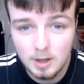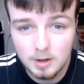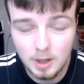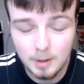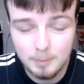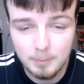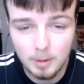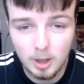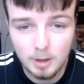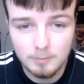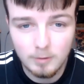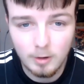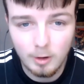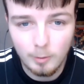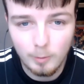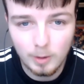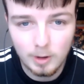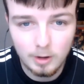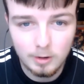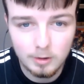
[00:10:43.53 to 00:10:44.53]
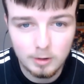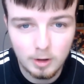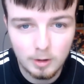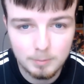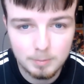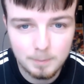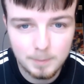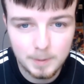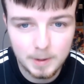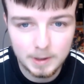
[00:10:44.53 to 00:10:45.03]
that might very well end
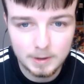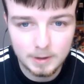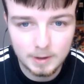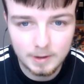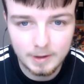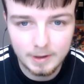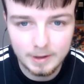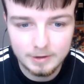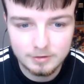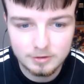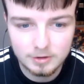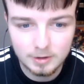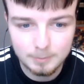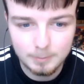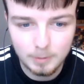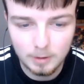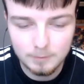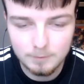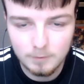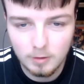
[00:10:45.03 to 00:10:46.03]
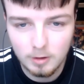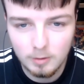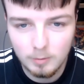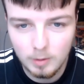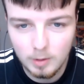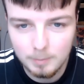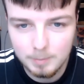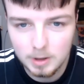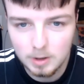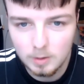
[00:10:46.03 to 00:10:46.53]
up being the case, and it might very
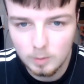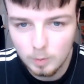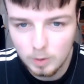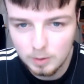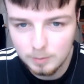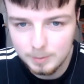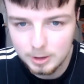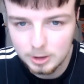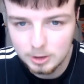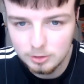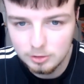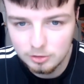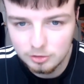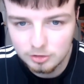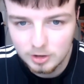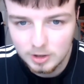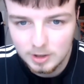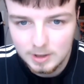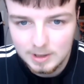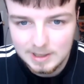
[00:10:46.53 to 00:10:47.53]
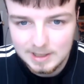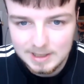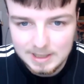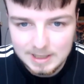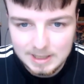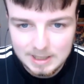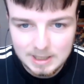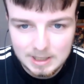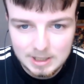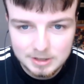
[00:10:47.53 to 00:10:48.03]
well be Iwobi who's
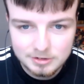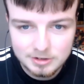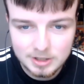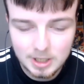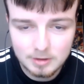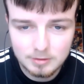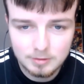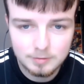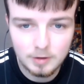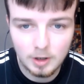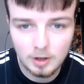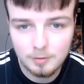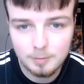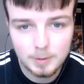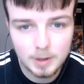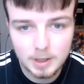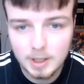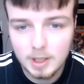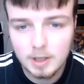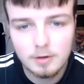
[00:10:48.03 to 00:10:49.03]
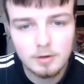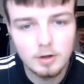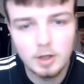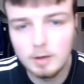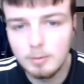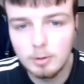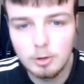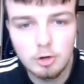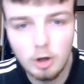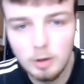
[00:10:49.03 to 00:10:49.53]
sacrificed. But yeah, that's
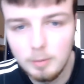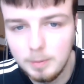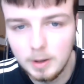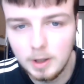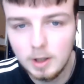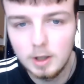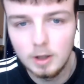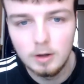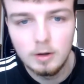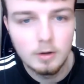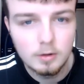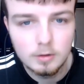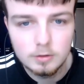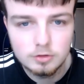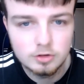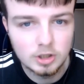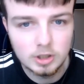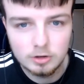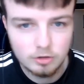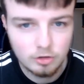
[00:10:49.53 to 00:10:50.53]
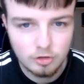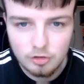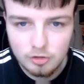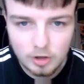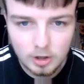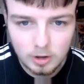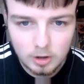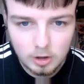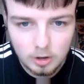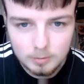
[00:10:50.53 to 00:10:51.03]
another topic. And yeah,
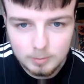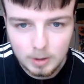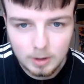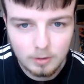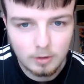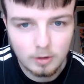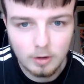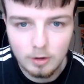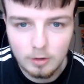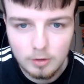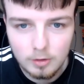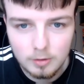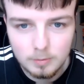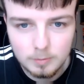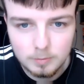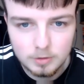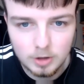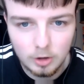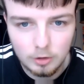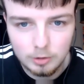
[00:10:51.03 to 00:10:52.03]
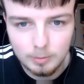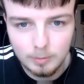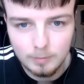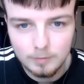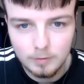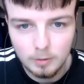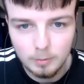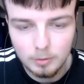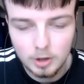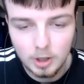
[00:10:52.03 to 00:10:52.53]
just going back to this Chelsea
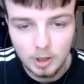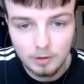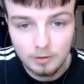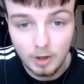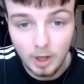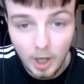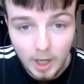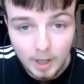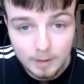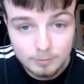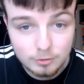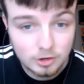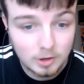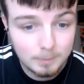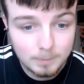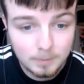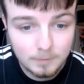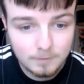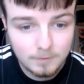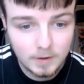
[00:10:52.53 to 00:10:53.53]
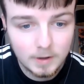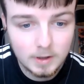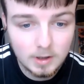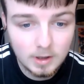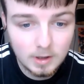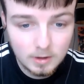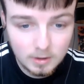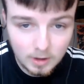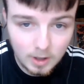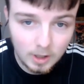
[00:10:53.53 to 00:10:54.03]
performance, like I say, I have
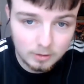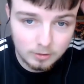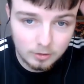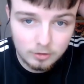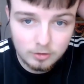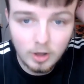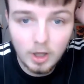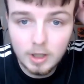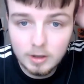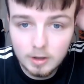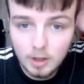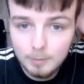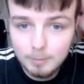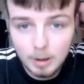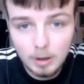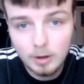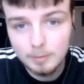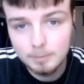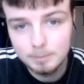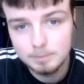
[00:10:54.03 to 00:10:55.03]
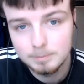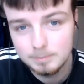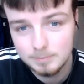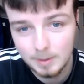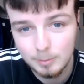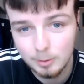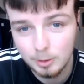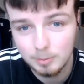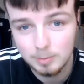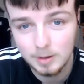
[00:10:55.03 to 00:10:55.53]
sympathy, as I say, about him
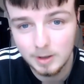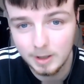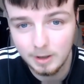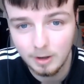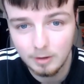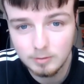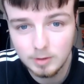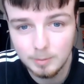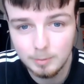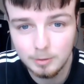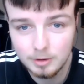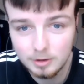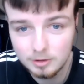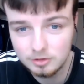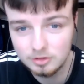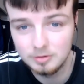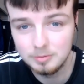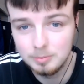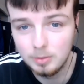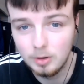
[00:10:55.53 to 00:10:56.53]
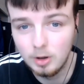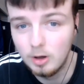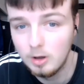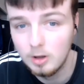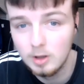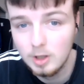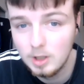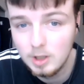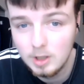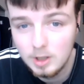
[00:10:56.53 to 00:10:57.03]
maybe not playing in his right position, but